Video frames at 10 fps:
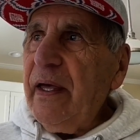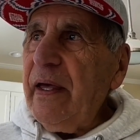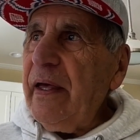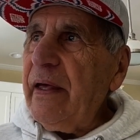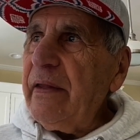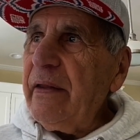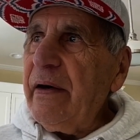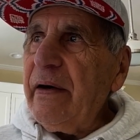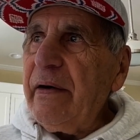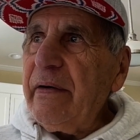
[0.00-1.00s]
And
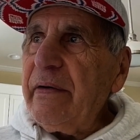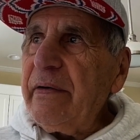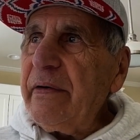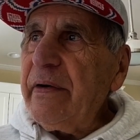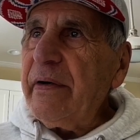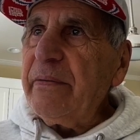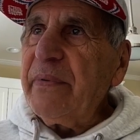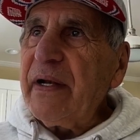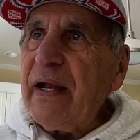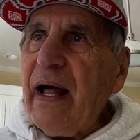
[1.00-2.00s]

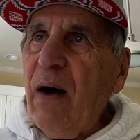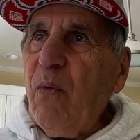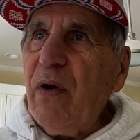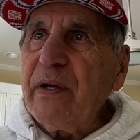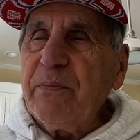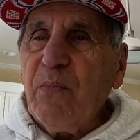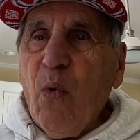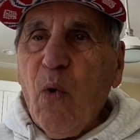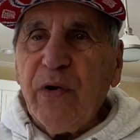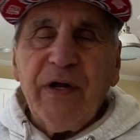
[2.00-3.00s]
but I wanted
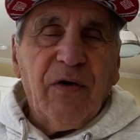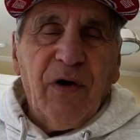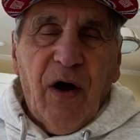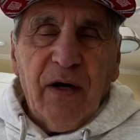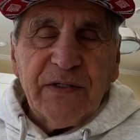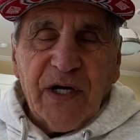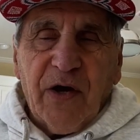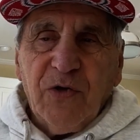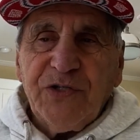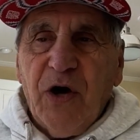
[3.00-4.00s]
more. You know, as a
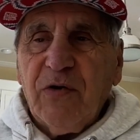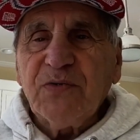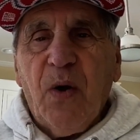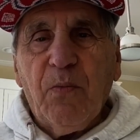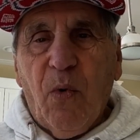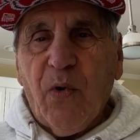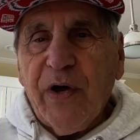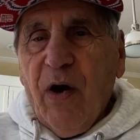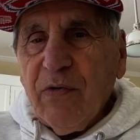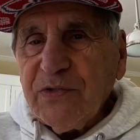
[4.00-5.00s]
coach, you always want more.
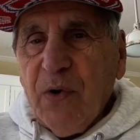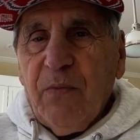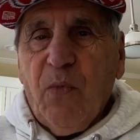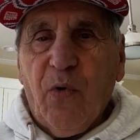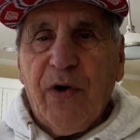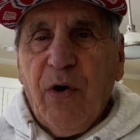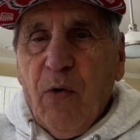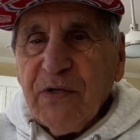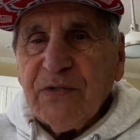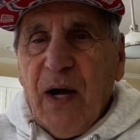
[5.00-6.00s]
You always want more. You
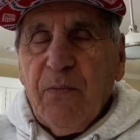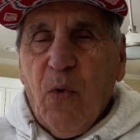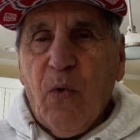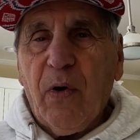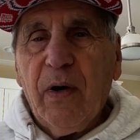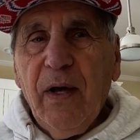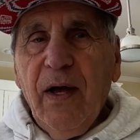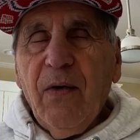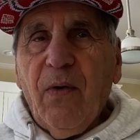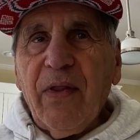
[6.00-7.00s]
always want more.
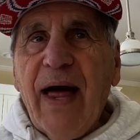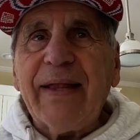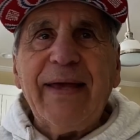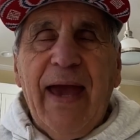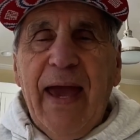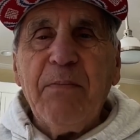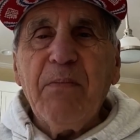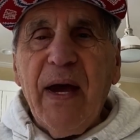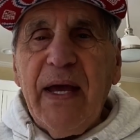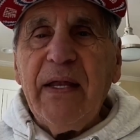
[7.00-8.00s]
Well, that game
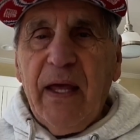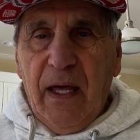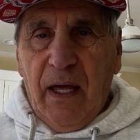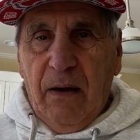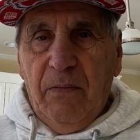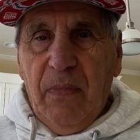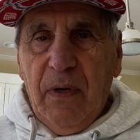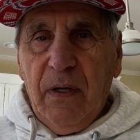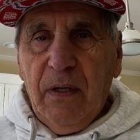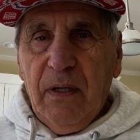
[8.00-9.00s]
made him
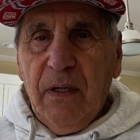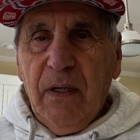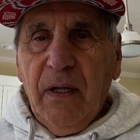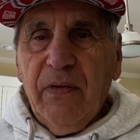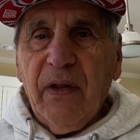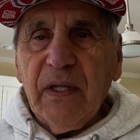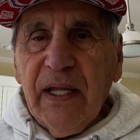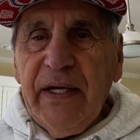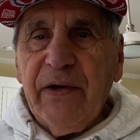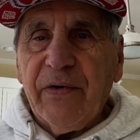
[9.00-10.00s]
the
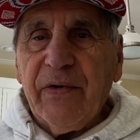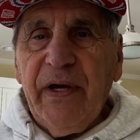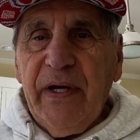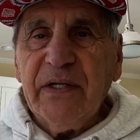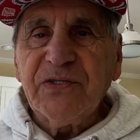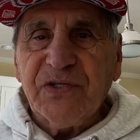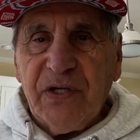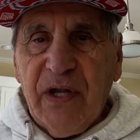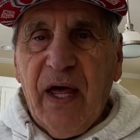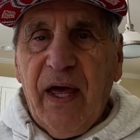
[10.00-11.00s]
leader he is
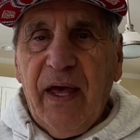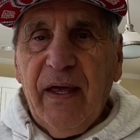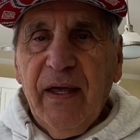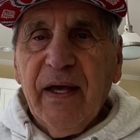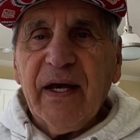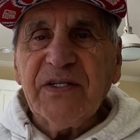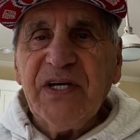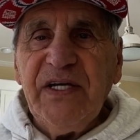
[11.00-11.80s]
today, because he